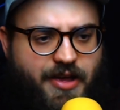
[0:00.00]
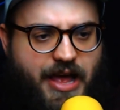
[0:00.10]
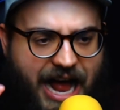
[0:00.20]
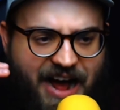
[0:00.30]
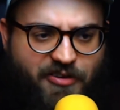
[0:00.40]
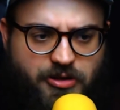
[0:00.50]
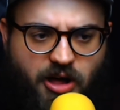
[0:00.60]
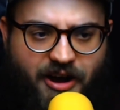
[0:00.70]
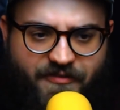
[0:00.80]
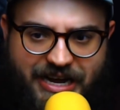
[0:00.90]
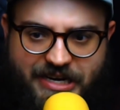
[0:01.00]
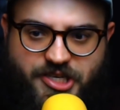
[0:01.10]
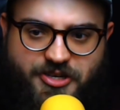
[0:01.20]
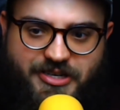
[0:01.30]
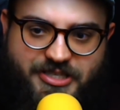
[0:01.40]
have a lot of
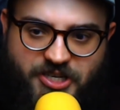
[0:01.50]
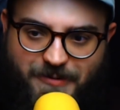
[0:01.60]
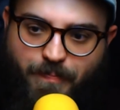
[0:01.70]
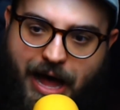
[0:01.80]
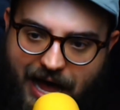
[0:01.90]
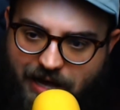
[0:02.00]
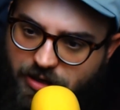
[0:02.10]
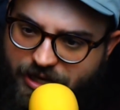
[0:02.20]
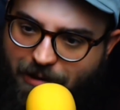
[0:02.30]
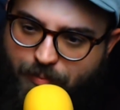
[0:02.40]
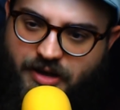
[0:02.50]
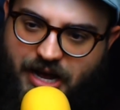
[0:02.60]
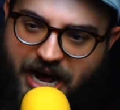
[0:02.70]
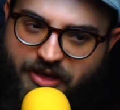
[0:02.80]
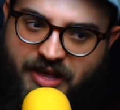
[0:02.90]
extras just piled up.
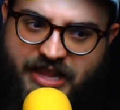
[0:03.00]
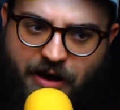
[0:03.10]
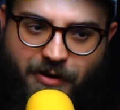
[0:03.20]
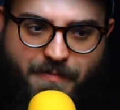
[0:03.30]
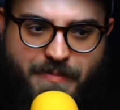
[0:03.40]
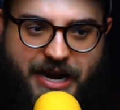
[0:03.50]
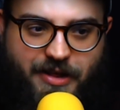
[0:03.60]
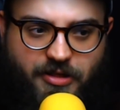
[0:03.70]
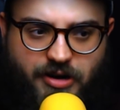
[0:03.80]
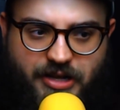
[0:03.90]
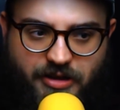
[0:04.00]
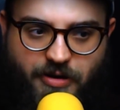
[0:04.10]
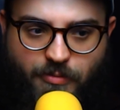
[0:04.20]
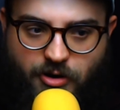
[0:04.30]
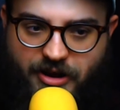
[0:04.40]
I think that would have made it look a little
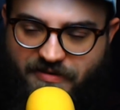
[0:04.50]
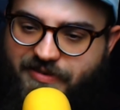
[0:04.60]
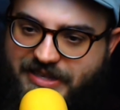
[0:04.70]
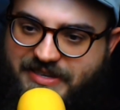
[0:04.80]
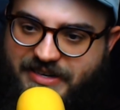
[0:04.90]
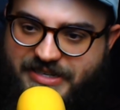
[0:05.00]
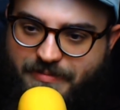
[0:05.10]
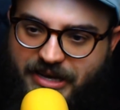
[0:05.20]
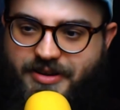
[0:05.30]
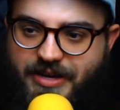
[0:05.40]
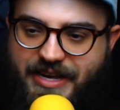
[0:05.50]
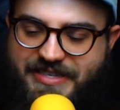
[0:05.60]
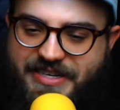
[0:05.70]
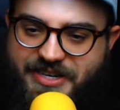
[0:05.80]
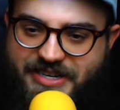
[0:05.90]
more convincing to me, because
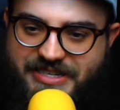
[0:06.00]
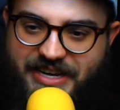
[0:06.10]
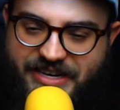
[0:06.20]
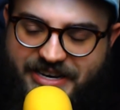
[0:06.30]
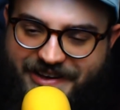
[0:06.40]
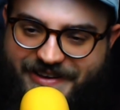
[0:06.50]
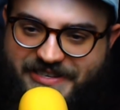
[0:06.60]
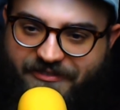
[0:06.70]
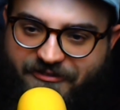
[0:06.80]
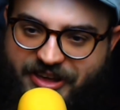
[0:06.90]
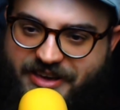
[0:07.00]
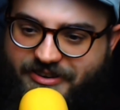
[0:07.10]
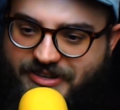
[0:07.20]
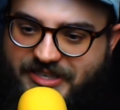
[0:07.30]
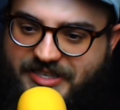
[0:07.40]
it does
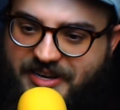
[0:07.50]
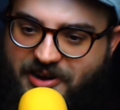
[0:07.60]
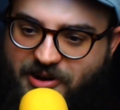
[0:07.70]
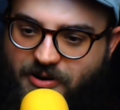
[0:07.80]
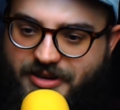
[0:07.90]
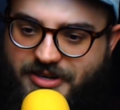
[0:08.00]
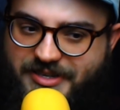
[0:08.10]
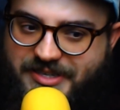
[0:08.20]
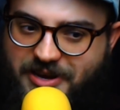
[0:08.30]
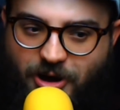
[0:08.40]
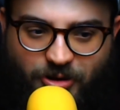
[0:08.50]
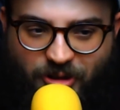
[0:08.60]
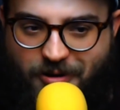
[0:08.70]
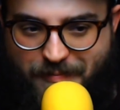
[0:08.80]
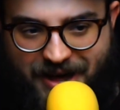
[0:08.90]
feel so
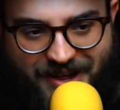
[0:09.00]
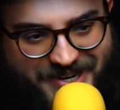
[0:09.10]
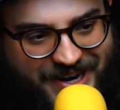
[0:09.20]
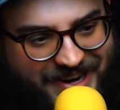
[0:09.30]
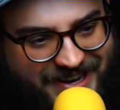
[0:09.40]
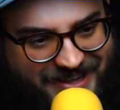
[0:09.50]
low budget.